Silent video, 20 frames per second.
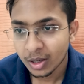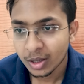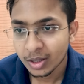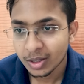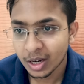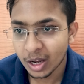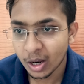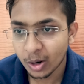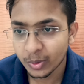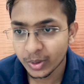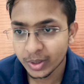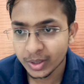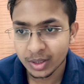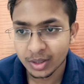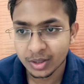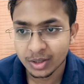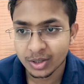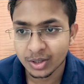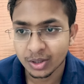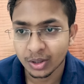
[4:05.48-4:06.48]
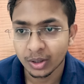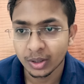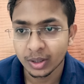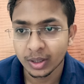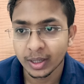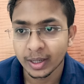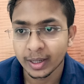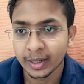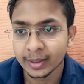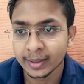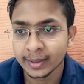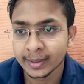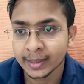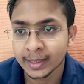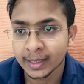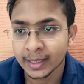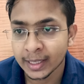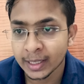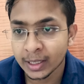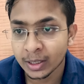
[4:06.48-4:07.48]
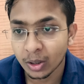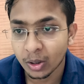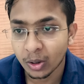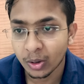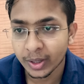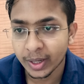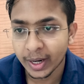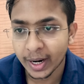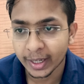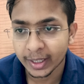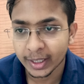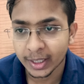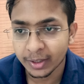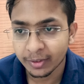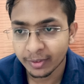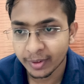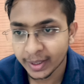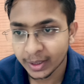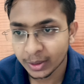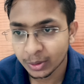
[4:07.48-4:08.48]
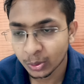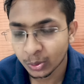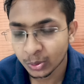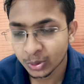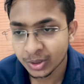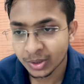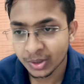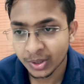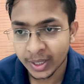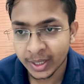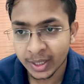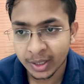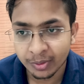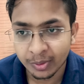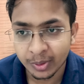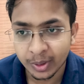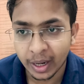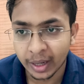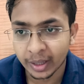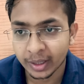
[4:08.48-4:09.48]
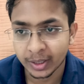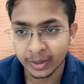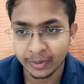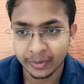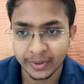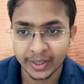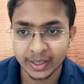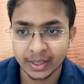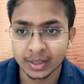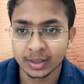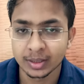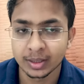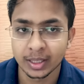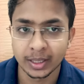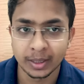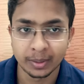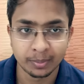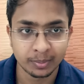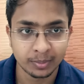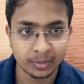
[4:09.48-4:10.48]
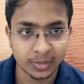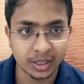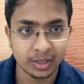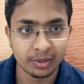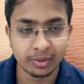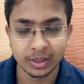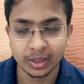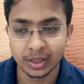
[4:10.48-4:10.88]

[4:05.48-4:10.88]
Now it's installed, and click on activate to straight away activate the theme, Divi